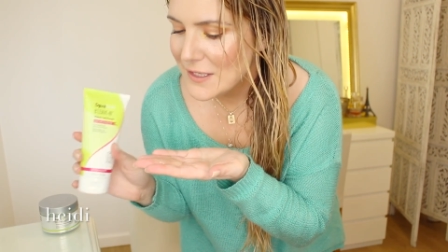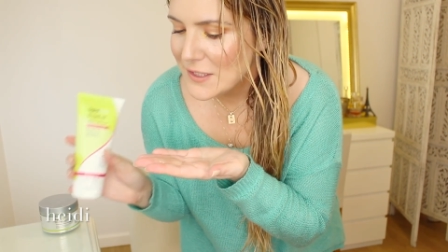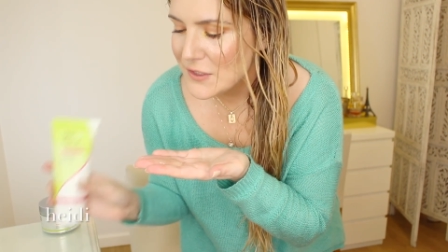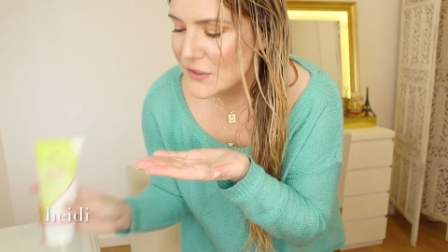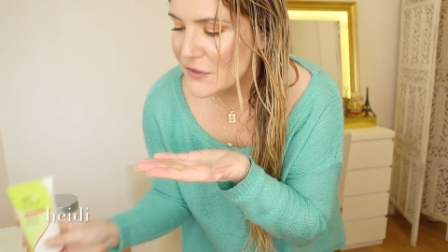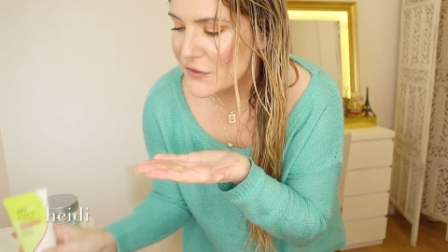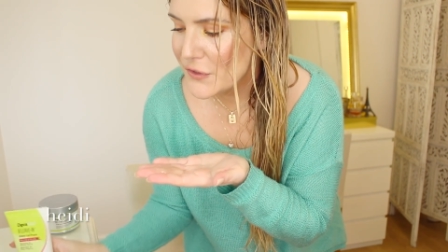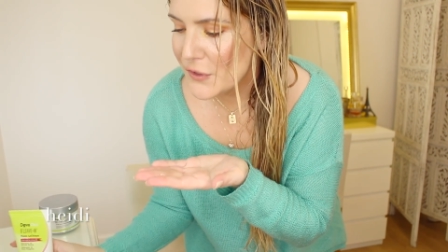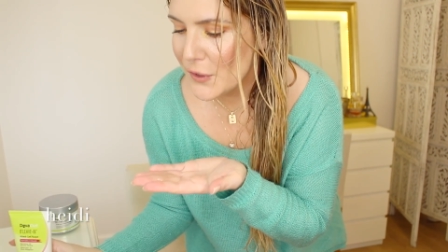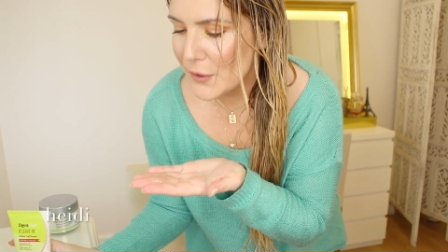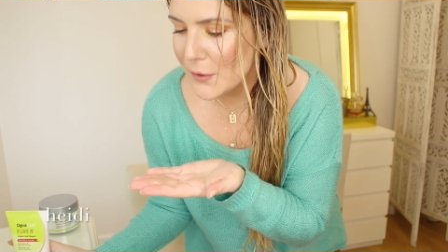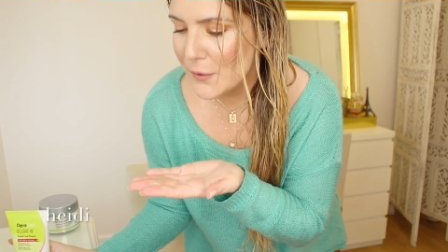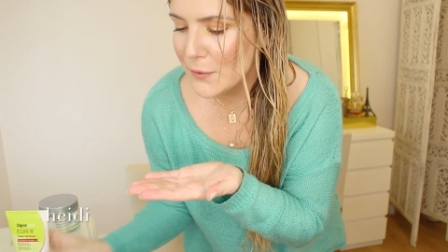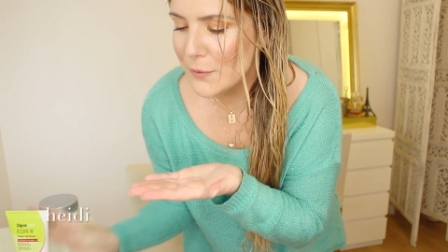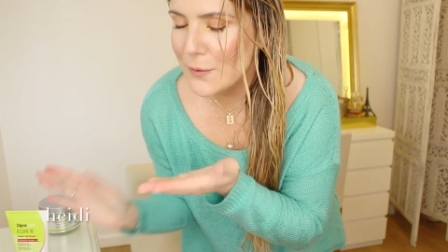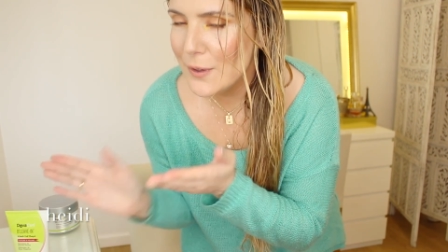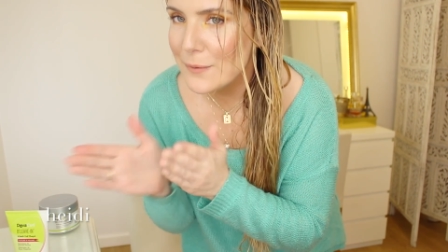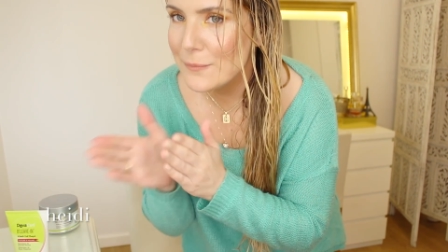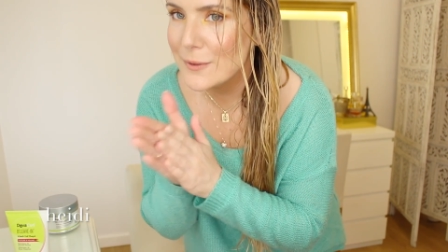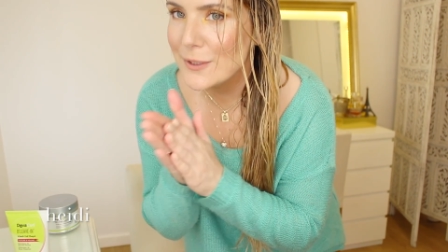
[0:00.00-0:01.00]

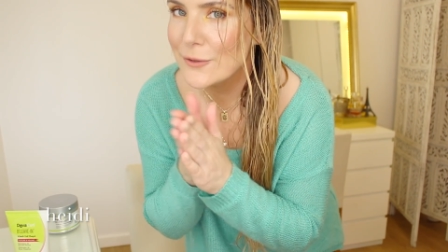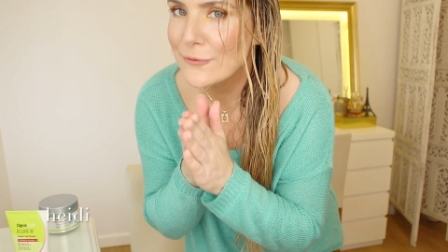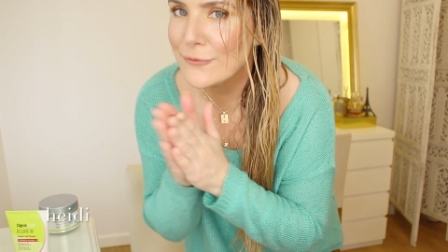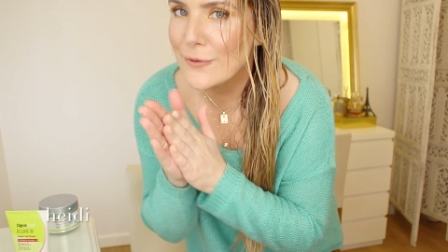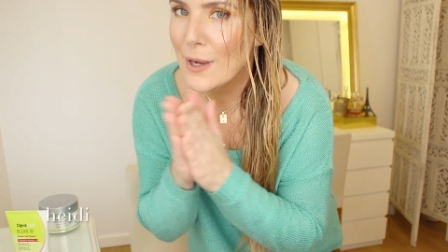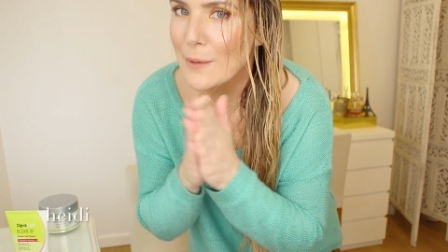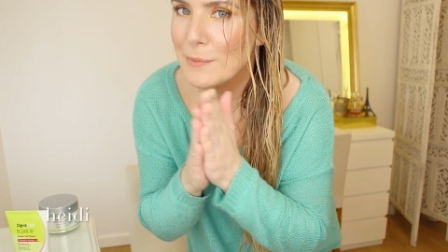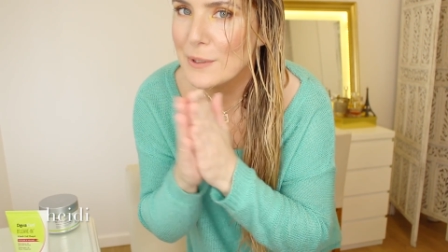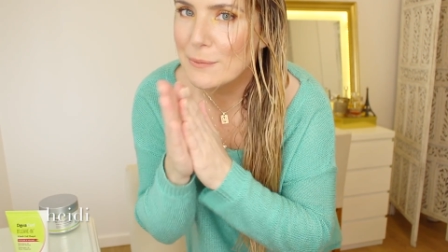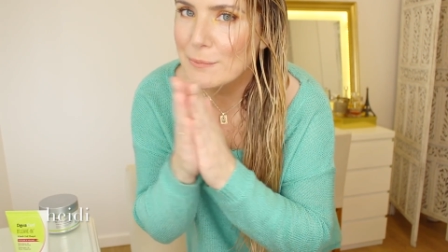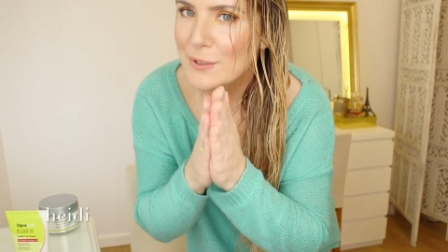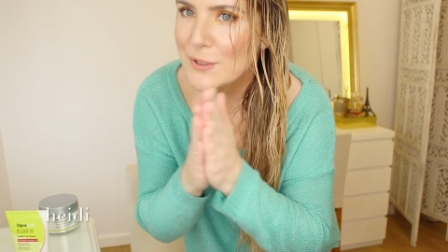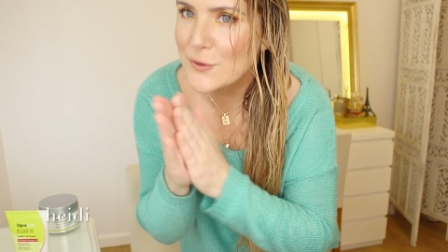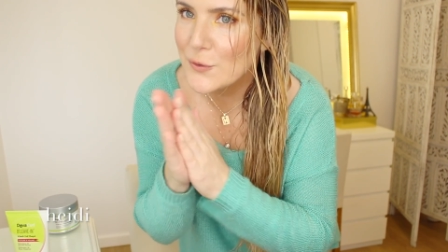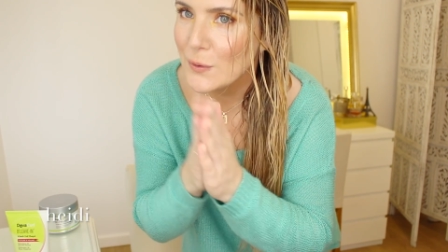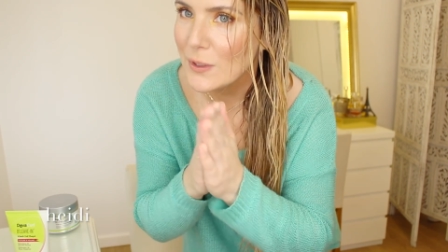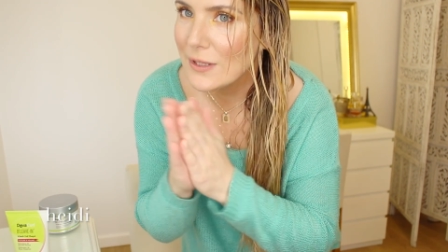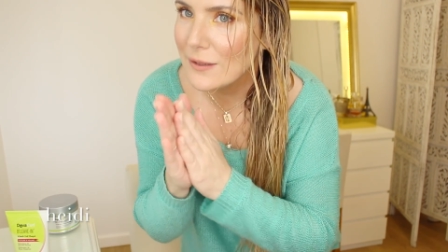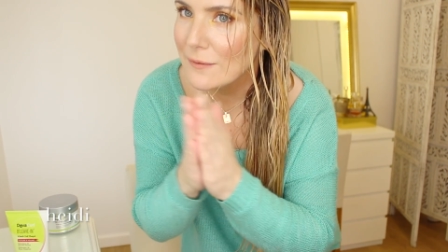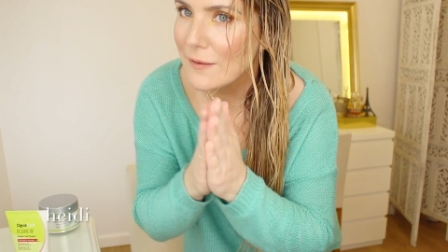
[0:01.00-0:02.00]
so I'm gonna rub it
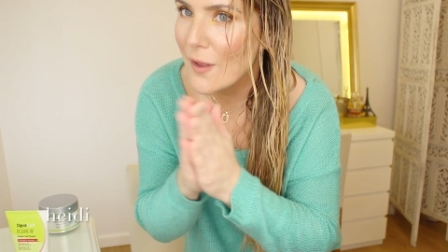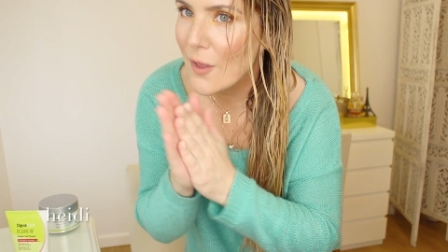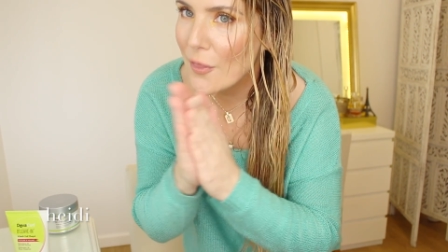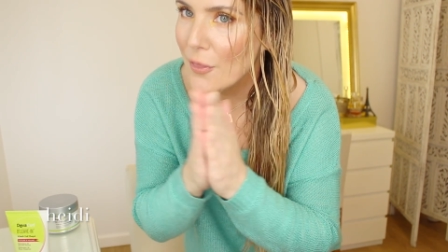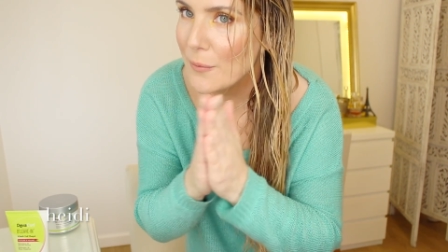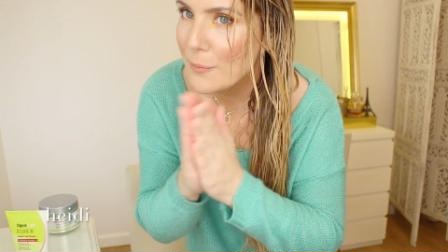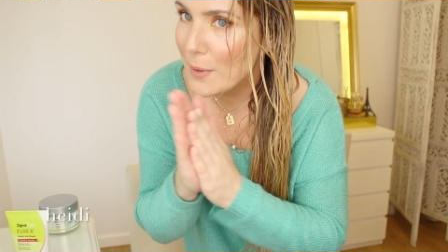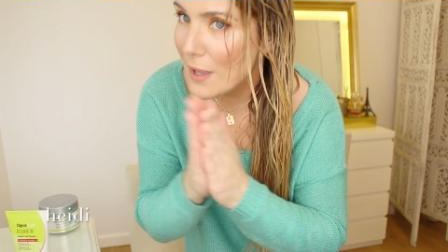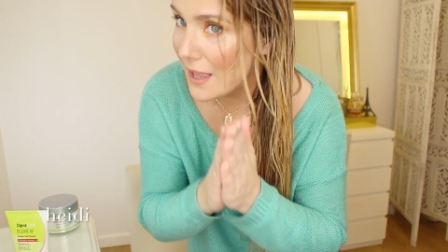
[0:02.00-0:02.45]
between the